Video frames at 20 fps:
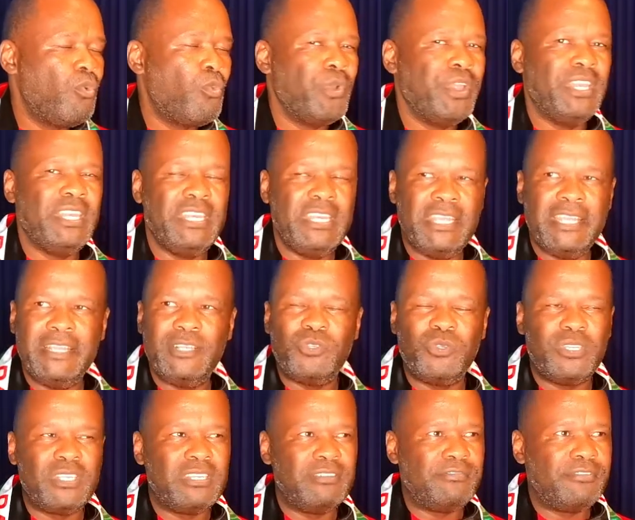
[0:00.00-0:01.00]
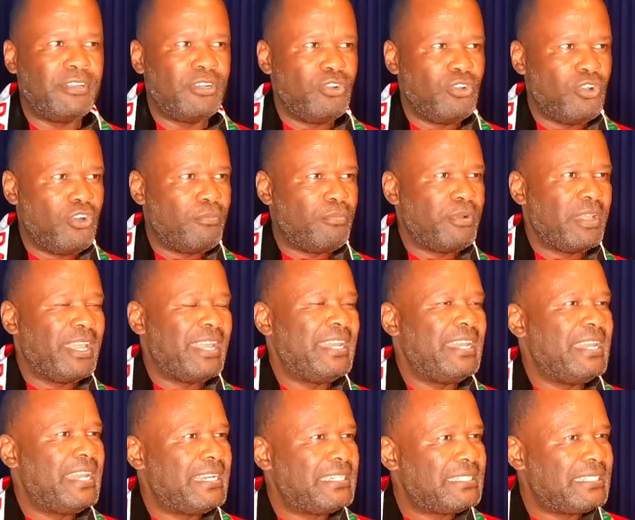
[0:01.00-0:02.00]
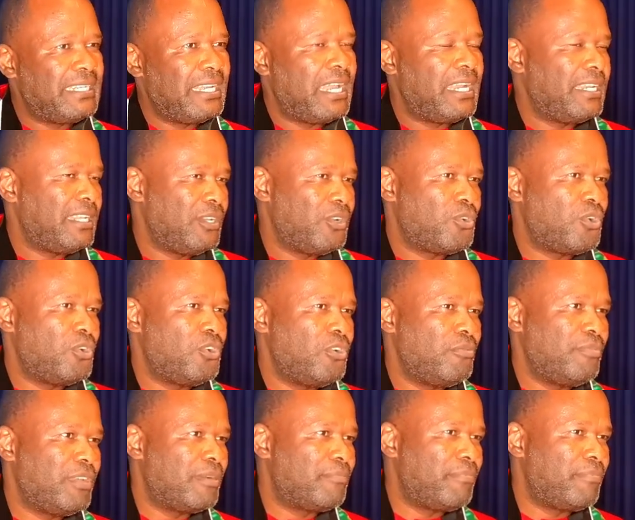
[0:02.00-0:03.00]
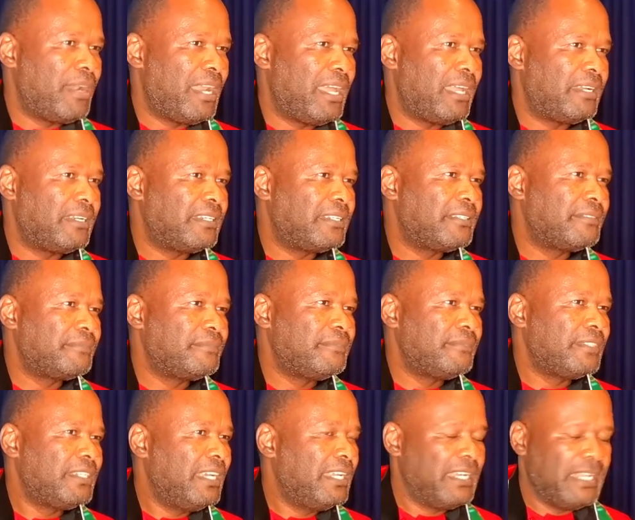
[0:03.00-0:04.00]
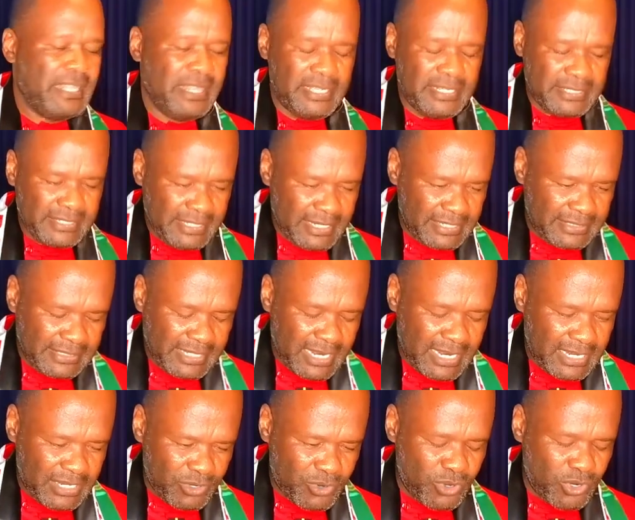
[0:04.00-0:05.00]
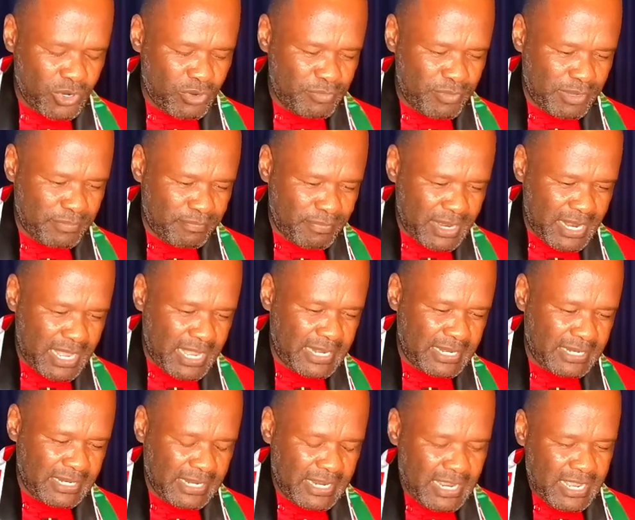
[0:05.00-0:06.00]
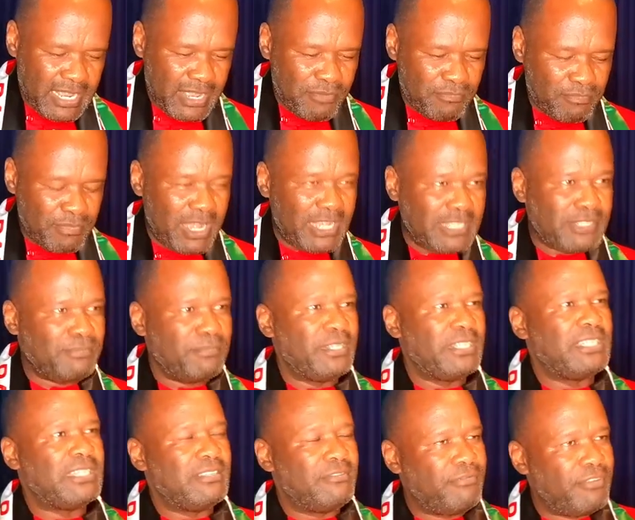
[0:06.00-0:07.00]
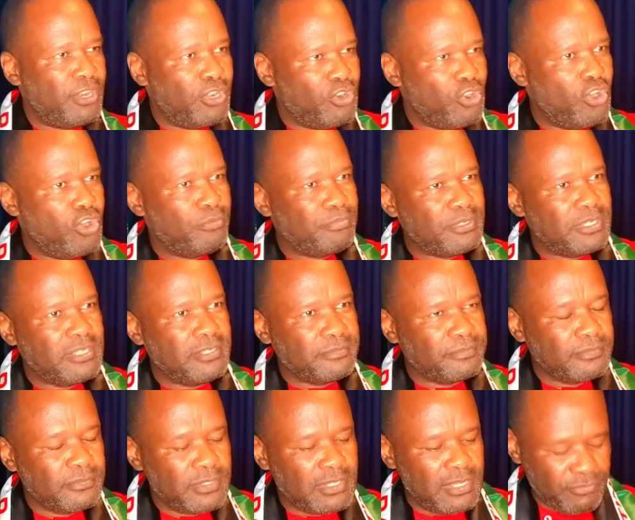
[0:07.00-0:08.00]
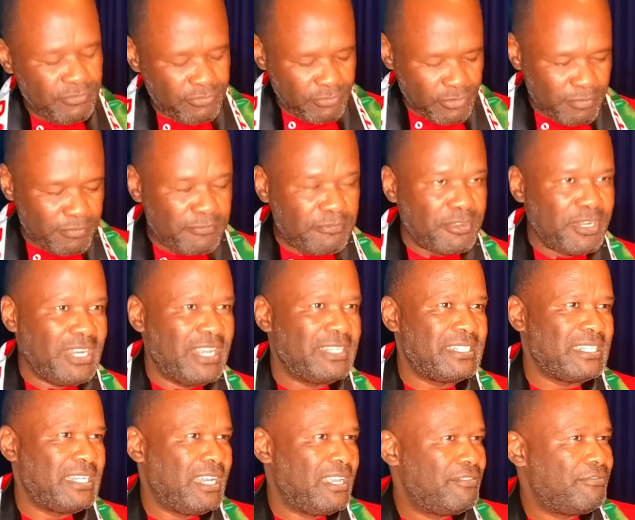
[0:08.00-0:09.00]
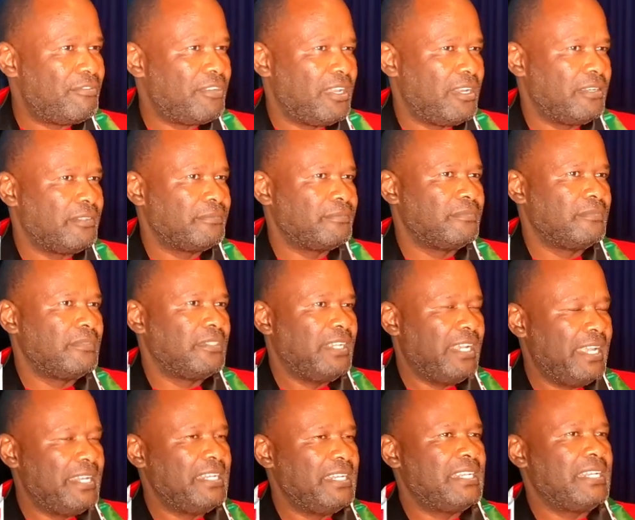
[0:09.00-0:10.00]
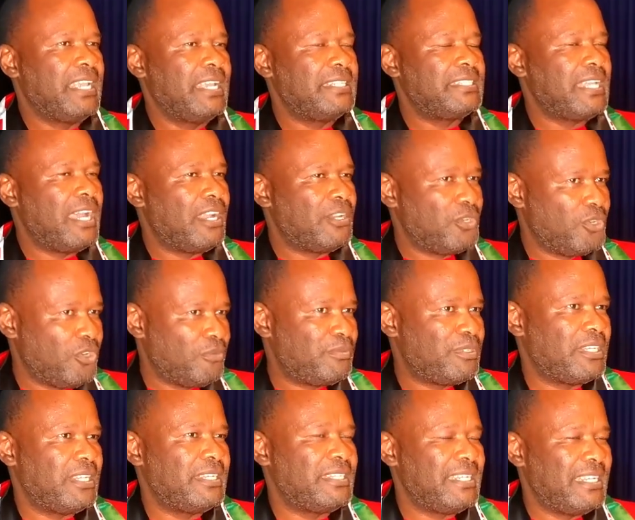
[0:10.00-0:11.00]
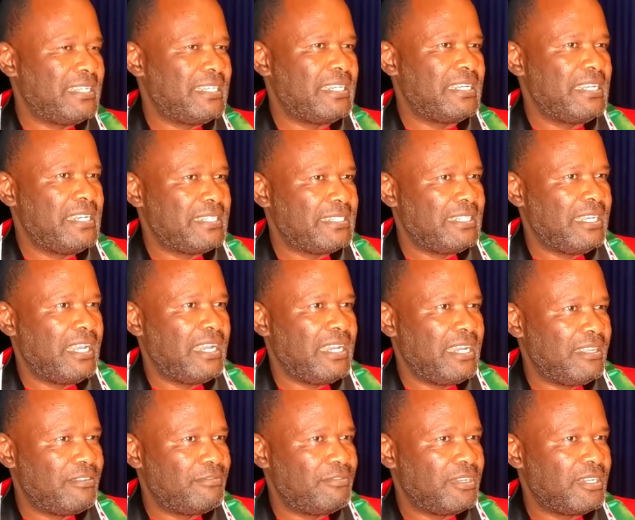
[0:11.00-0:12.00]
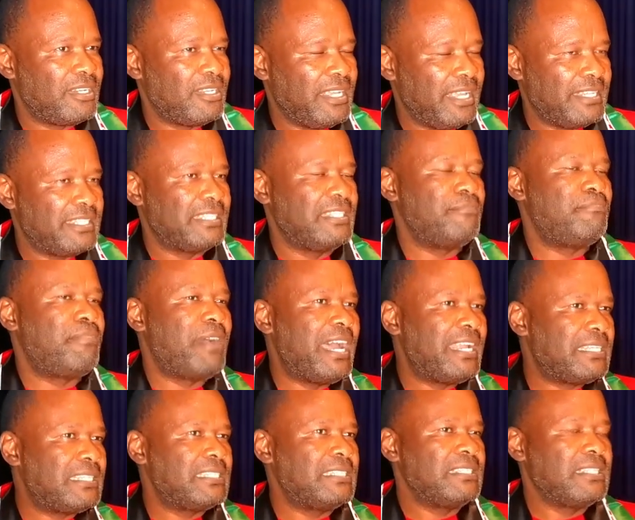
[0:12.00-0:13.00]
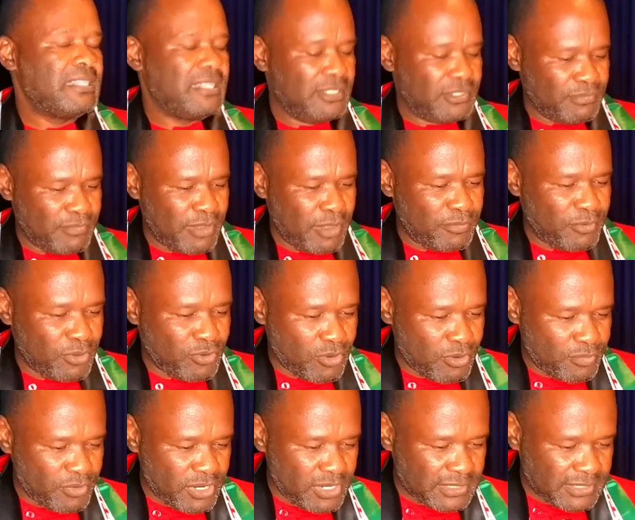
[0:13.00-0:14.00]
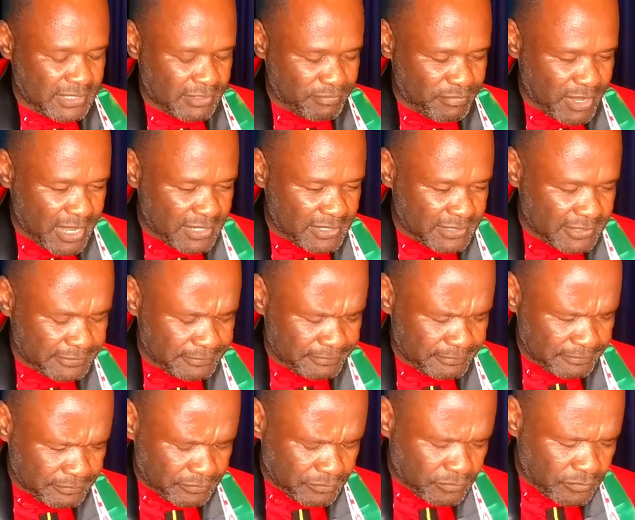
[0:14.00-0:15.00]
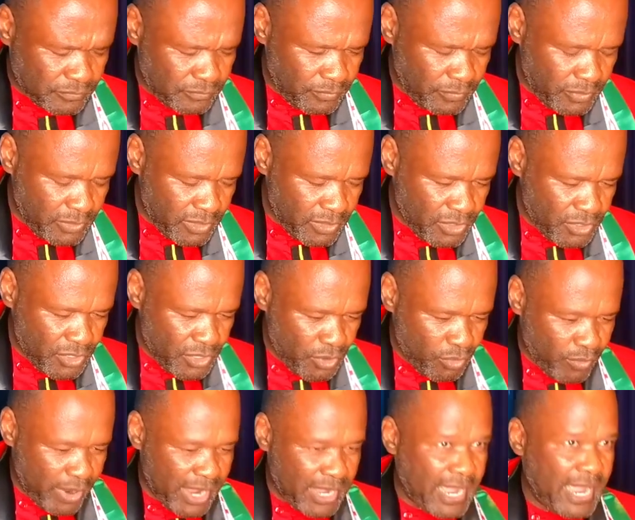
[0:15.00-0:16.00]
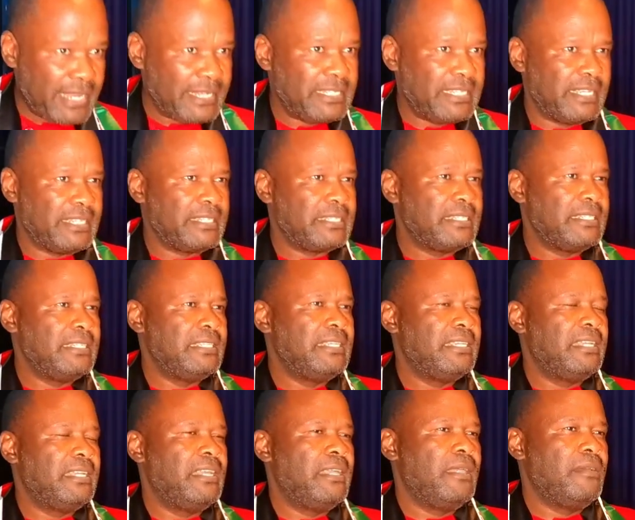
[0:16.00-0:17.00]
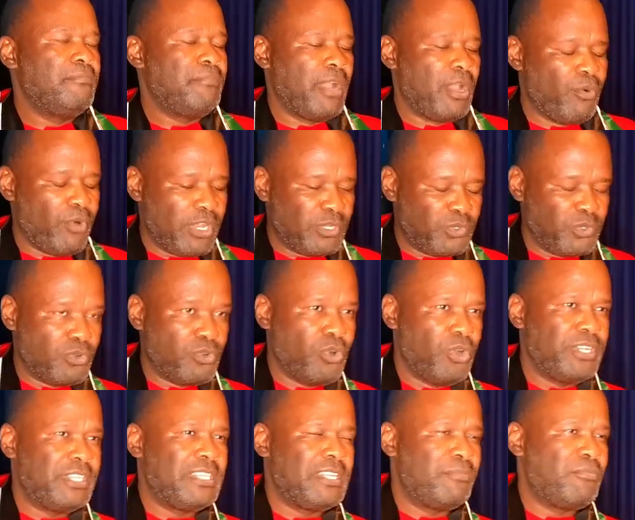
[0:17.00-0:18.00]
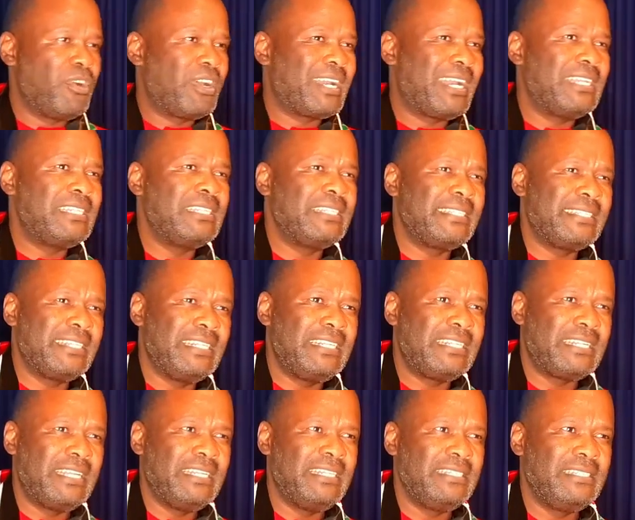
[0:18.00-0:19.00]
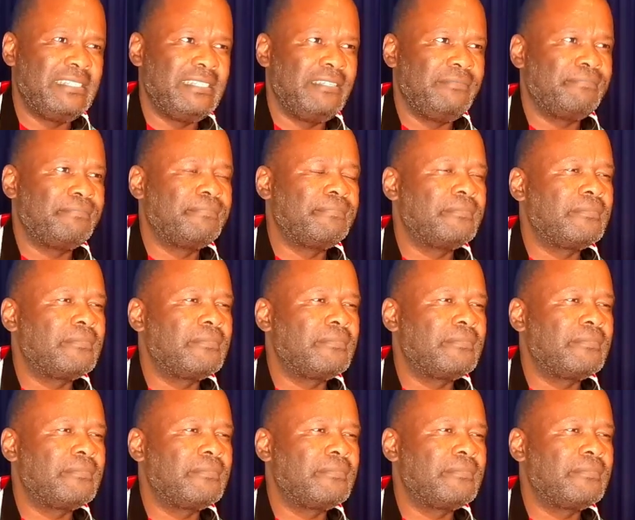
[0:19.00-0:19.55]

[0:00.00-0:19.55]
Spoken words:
We need to develop a national economic plan. And this national economic plan must be developed from village level, and it gets adopted at the national level. As the party, the Zimbabwe Communist Party, we are guided by what we call democratic centralism.